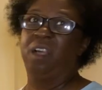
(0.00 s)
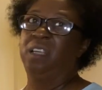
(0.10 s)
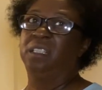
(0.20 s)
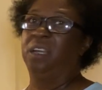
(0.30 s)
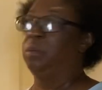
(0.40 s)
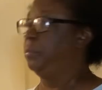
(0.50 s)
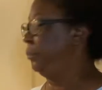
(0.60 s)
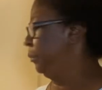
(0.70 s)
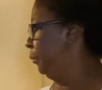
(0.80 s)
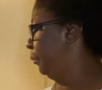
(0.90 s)
Oh no.
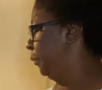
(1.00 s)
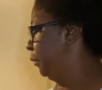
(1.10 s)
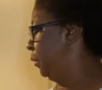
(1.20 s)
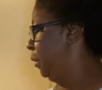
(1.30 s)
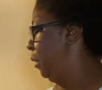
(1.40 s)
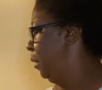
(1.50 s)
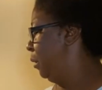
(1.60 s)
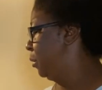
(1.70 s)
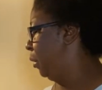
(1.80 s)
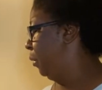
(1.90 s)
Mm-mm.
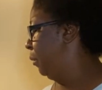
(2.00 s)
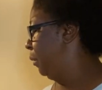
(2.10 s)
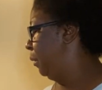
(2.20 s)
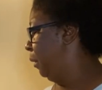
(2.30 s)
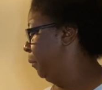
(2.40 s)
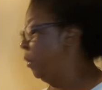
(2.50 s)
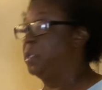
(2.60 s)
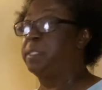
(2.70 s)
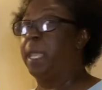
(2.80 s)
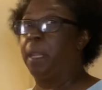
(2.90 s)
So I'm
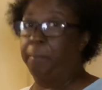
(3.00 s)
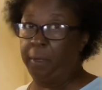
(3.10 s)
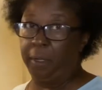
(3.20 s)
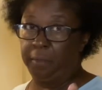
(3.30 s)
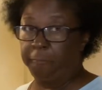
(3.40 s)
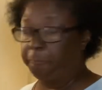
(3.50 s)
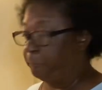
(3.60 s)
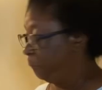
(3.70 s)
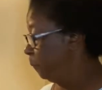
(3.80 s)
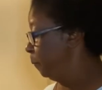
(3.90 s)
going to stand up here
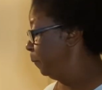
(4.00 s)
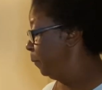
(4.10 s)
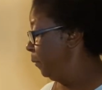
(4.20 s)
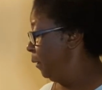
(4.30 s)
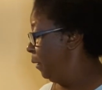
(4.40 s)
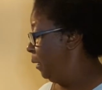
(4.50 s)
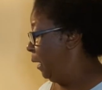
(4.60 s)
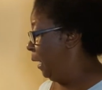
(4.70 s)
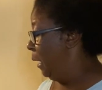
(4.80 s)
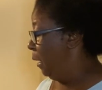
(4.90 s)

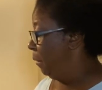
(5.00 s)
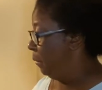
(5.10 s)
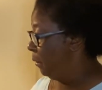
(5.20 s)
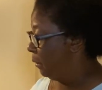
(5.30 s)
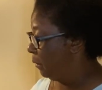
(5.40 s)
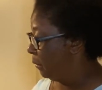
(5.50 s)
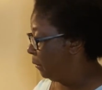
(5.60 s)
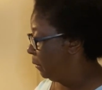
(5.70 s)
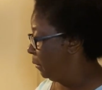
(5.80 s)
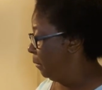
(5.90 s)
and
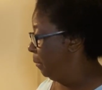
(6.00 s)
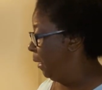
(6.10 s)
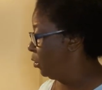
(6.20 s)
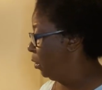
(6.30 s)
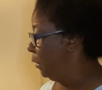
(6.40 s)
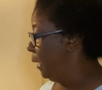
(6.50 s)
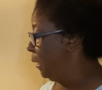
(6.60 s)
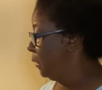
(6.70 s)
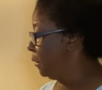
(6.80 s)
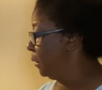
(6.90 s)
make sure
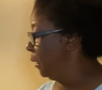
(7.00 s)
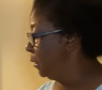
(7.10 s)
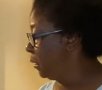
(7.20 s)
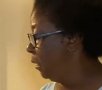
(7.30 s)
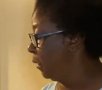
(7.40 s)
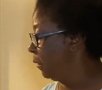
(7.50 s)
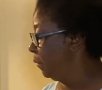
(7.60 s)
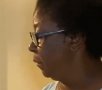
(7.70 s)
that it's cooked.